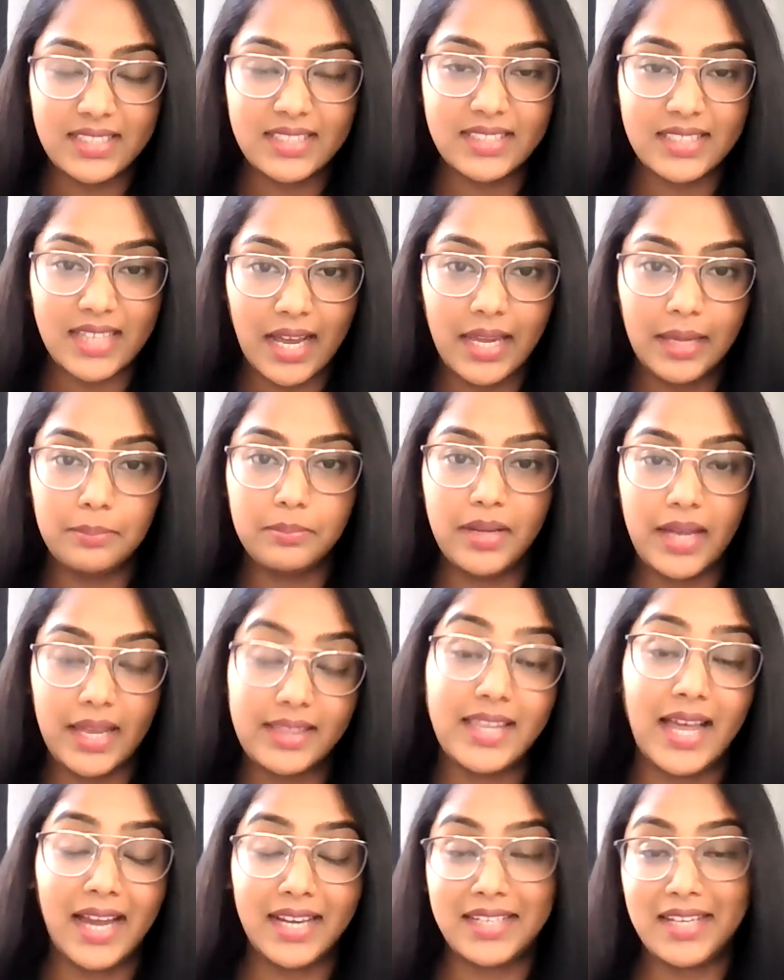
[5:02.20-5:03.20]

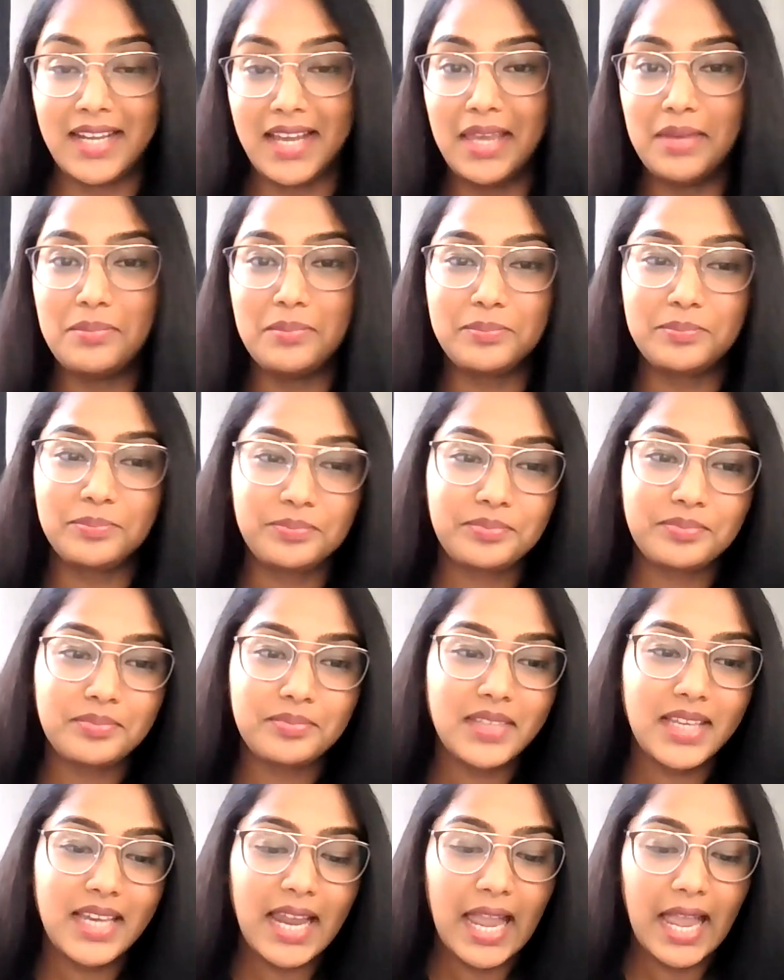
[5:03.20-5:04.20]
that time.
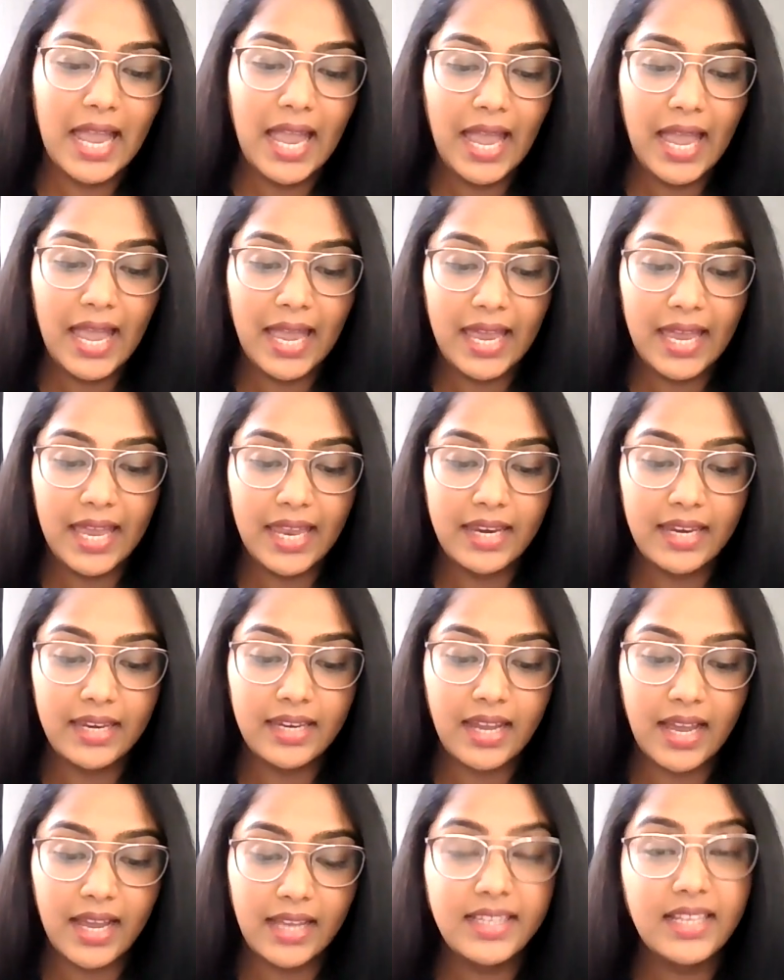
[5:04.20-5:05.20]

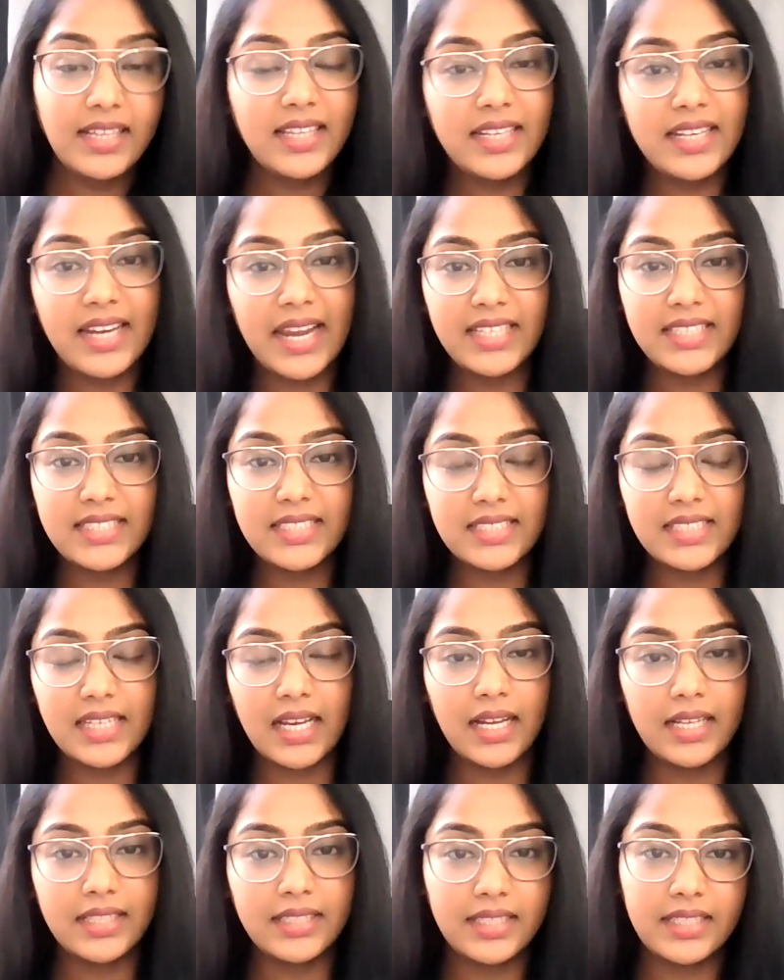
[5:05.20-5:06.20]
And I think the next
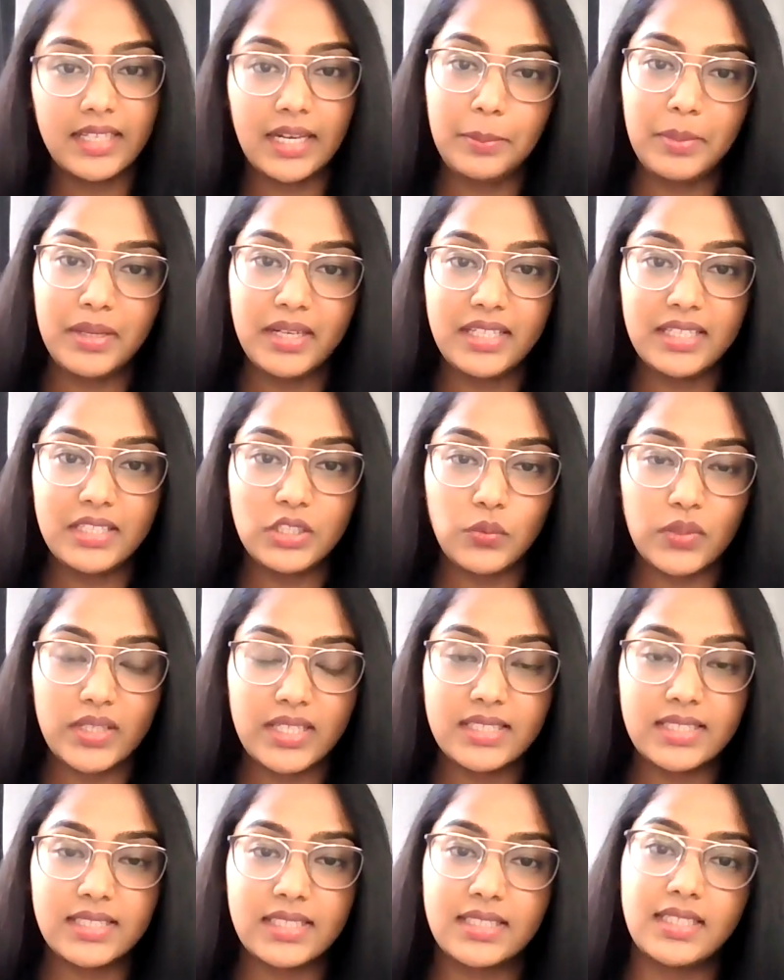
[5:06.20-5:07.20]
30 minutes
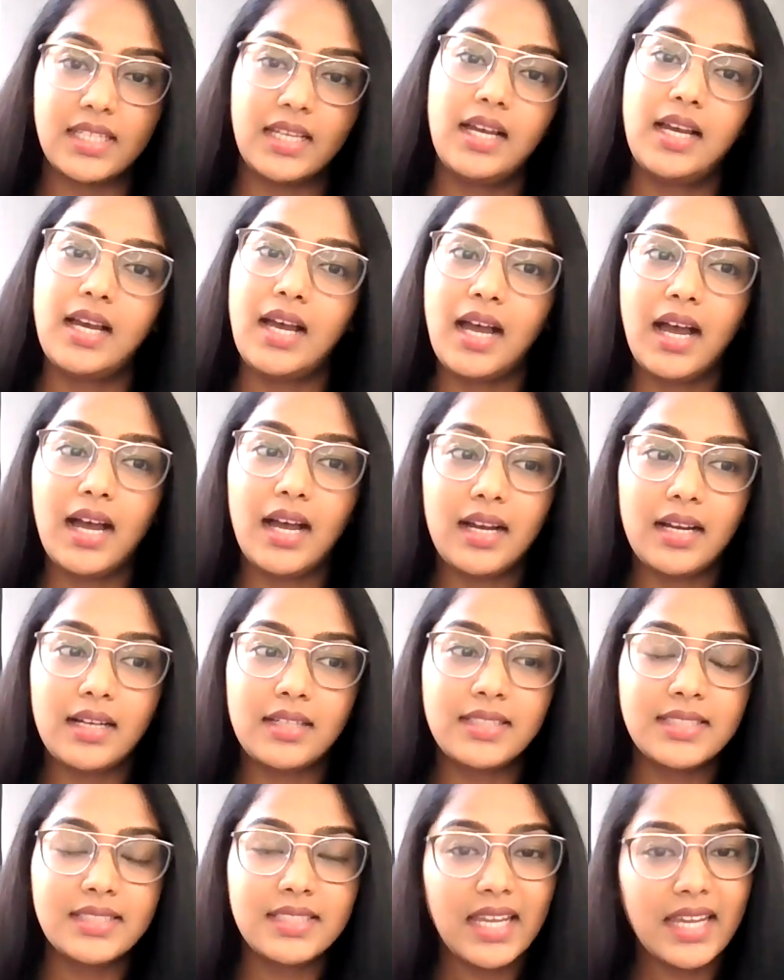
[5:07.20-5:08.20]
was
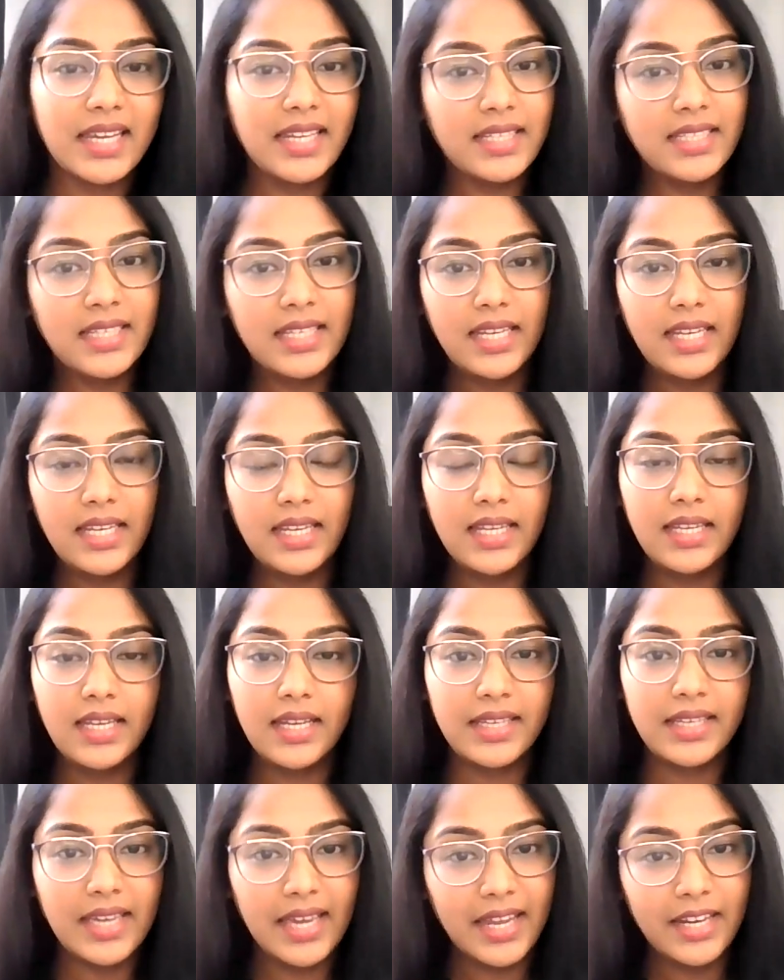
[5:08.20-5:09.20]
slightly
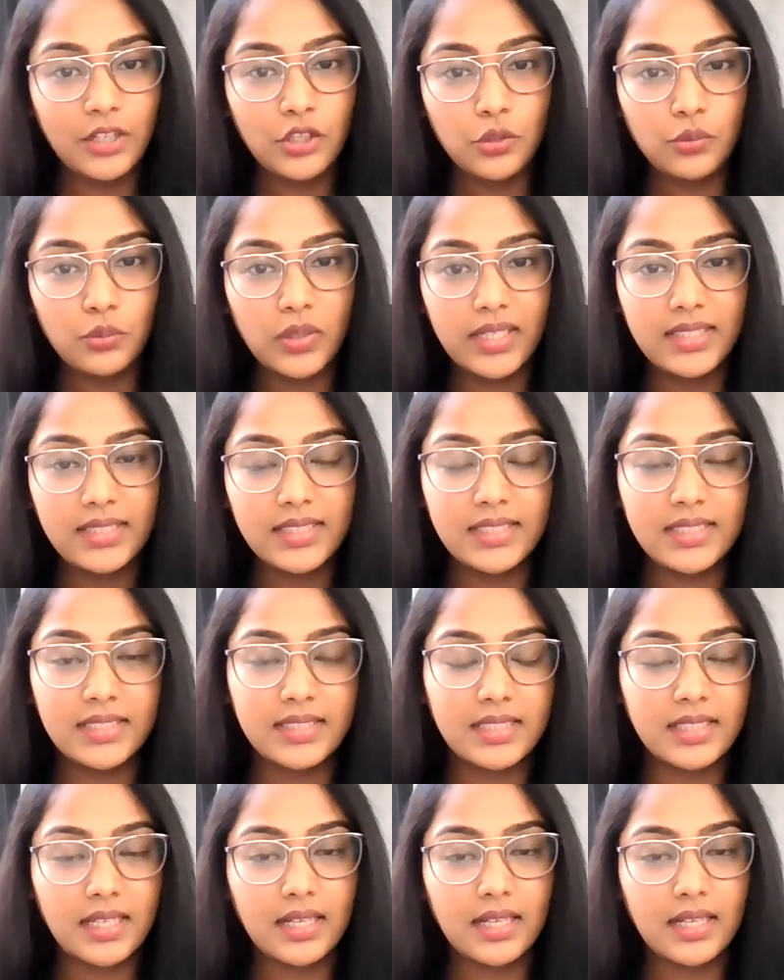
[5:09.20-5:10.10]
geared towards